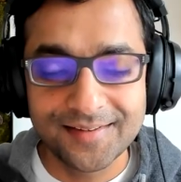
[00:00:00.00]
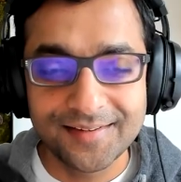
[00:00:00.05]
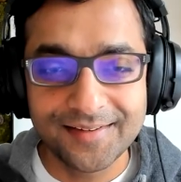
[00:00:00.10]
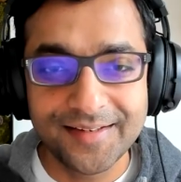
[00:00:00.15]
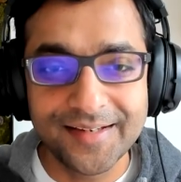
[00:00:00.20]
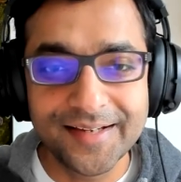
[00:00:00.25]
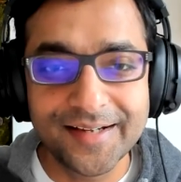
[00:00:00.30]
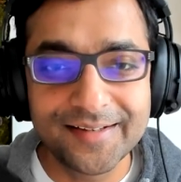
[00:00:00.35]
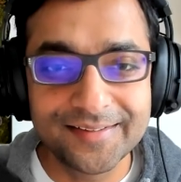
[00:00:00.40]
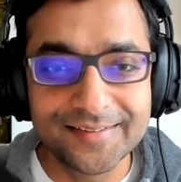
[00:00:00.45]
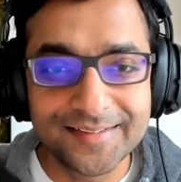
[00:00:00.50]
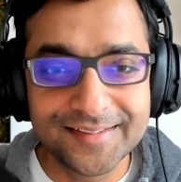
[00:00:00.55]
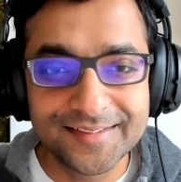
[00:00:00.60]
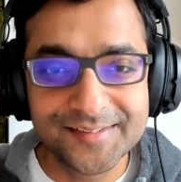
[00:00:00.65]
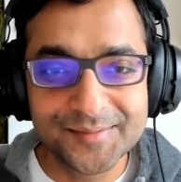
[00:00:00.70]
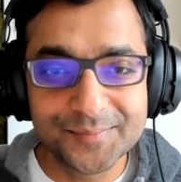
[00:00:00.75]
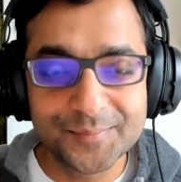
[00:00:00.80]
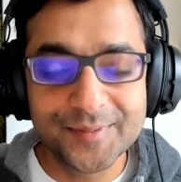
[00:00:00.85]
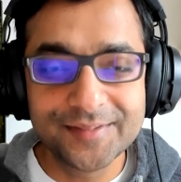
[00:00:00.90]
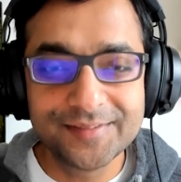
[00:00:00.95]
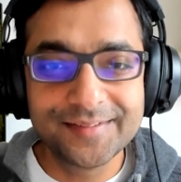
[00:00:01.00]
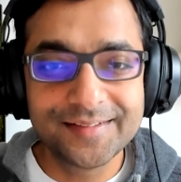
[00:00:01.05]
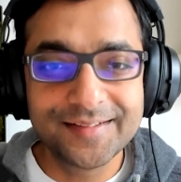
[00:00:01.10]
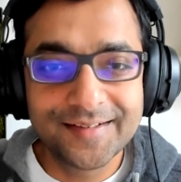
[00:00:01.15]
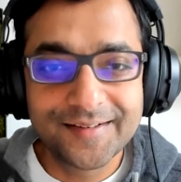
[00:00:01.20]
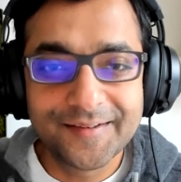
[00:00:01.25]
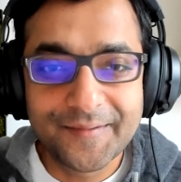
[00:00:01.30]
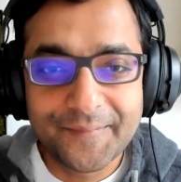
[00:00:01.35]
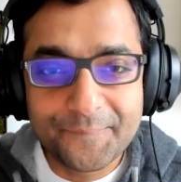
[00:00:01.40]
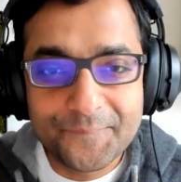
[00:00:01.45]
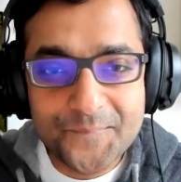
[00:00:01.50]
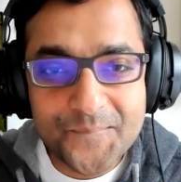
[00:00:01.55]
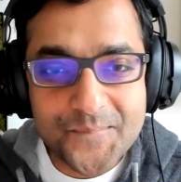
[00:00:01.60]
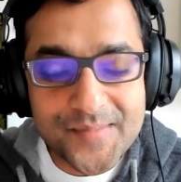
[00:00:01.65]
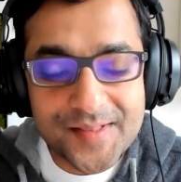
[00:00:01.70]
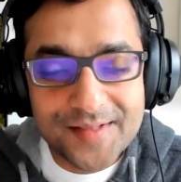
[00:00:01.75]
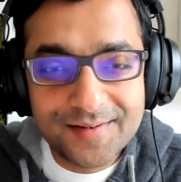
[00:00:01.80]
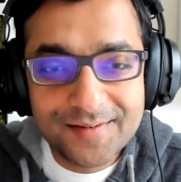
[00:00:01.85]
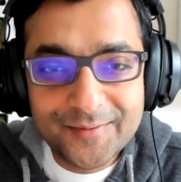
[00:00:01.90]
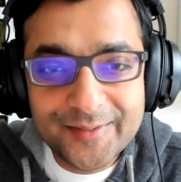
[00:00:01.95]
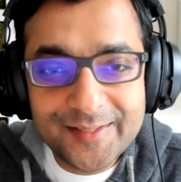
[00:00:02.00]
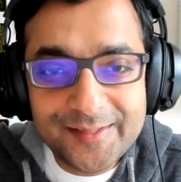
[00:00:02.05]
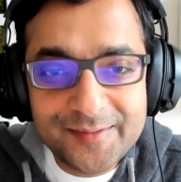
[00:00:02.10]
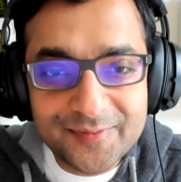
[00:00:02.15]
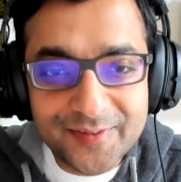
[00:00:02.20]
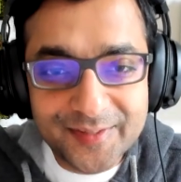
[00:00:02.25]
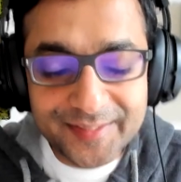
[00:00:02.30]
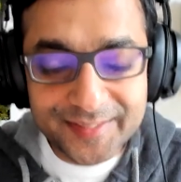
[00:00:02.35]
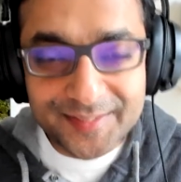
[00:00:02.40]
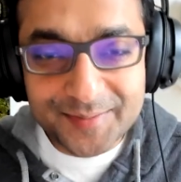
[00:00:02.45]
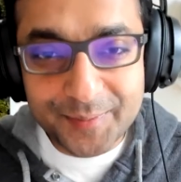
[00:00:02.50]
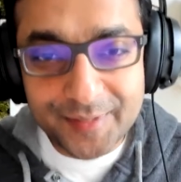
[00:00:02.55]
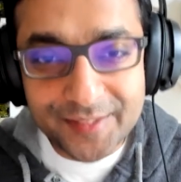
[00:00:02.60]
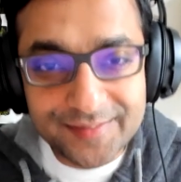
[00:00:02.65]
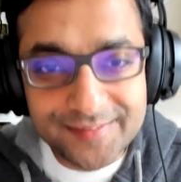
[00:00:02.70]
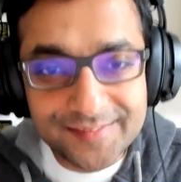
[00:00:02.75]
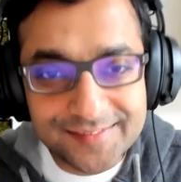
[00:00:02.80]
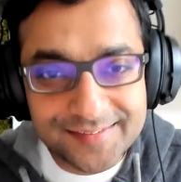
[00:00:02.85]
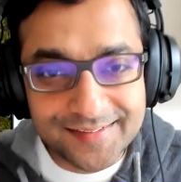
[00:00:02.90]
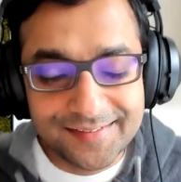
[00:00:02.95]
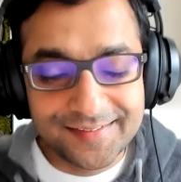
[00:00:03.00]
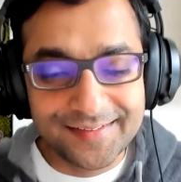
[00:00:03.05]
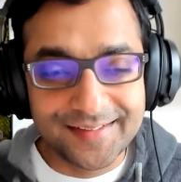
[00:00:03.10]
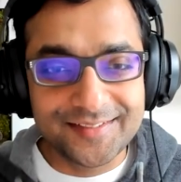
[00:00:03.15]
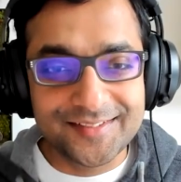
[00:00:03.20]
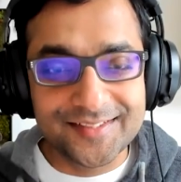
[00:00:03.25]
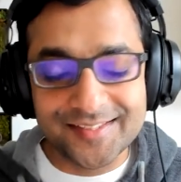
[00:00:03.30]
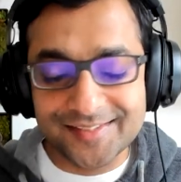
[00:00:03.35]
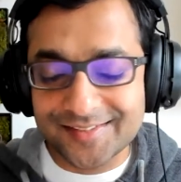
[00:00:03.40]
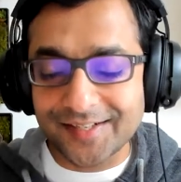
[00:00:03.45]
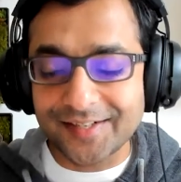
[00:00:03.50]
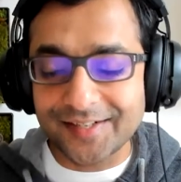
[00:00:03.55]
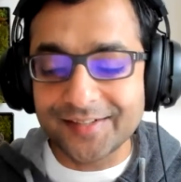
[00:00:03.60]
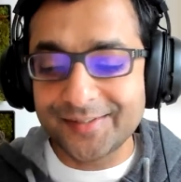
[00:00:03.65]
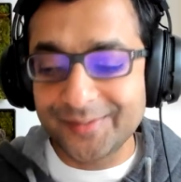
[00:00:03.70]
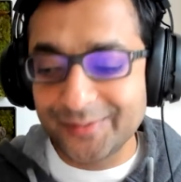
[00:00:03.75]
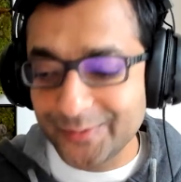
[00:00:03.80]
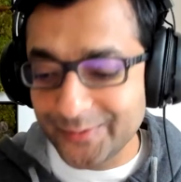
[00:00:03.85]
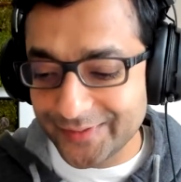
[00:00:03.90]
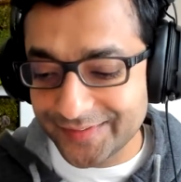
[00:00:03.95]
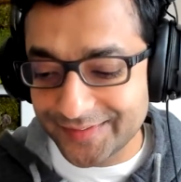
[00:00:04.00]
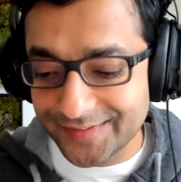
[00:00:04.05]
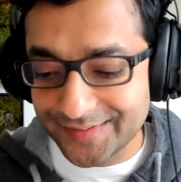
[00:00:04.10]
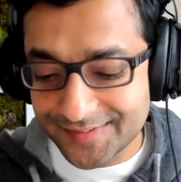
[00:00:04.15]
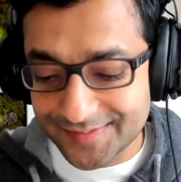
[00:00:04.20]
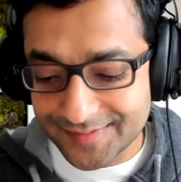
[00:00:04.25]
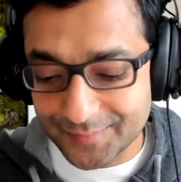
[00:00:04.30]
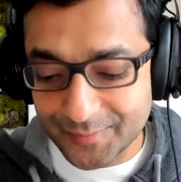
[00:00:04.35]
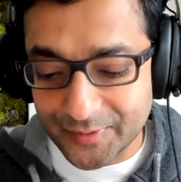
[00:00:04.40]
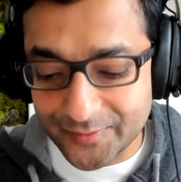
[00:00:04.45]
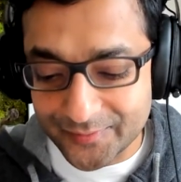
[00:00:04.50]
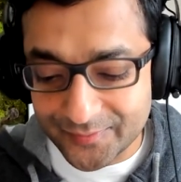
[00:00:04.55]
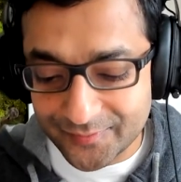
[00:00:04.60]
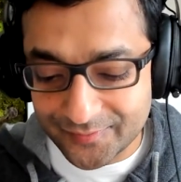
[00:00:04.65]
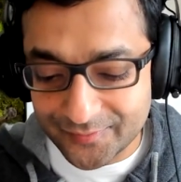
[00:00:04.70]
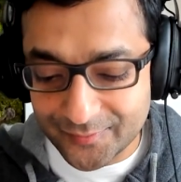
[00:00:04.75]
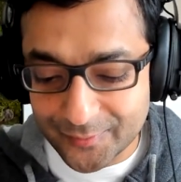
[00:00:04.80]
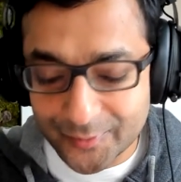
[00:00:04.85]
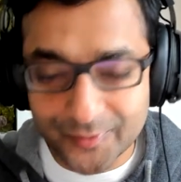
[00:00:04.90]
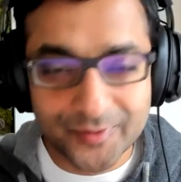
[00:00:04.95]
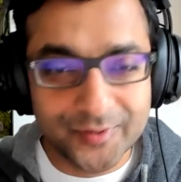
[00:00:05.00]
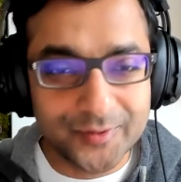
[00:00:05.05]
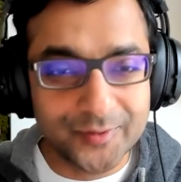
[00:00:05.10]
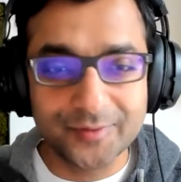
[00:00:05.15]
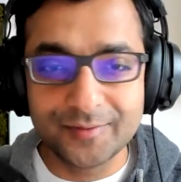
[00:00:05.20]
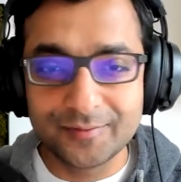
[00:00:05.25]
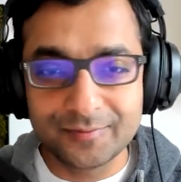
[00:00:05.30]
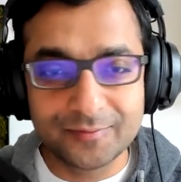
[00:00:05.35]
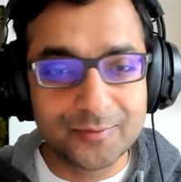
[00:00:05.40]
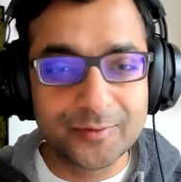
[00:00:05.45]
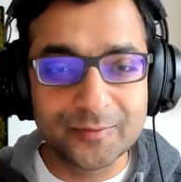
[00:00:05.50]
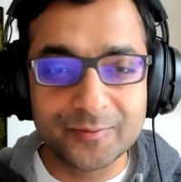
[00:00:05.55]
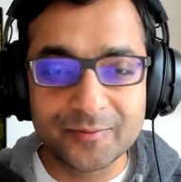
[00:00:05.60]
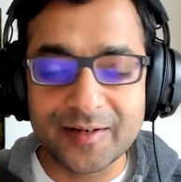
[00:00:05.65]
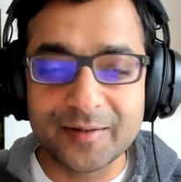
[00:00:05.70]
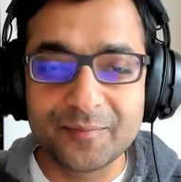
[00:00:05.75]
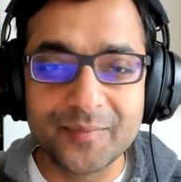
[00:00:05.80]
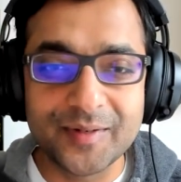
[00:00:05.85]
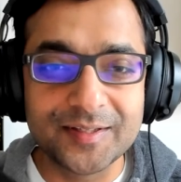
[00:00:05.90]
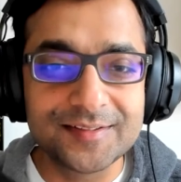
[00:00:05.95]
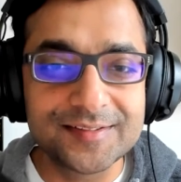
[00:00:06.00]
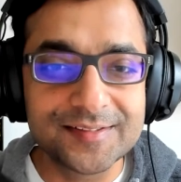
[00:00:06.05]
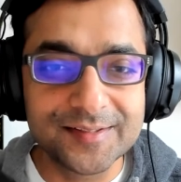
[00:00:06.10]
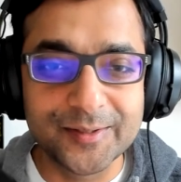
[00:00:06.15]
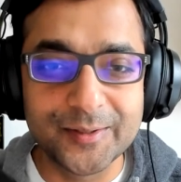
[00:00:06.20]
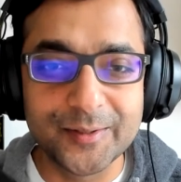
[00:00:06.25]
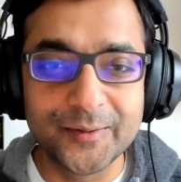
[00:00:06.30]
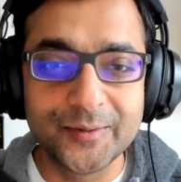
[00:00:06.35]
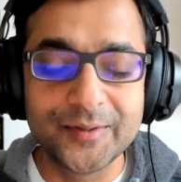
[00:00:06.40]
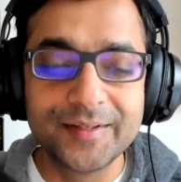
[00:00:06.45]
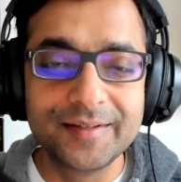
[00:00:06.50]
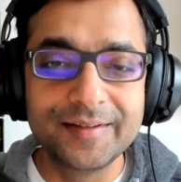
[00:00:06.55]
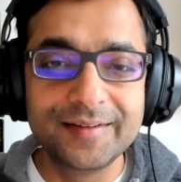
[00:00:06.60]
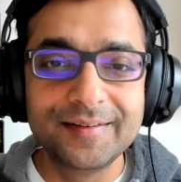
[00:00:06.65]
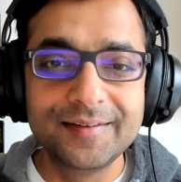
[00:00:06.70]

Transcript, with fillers: yeah, that's been um, a really fun experience, and I just started doing this about four or uh, four or five months ago.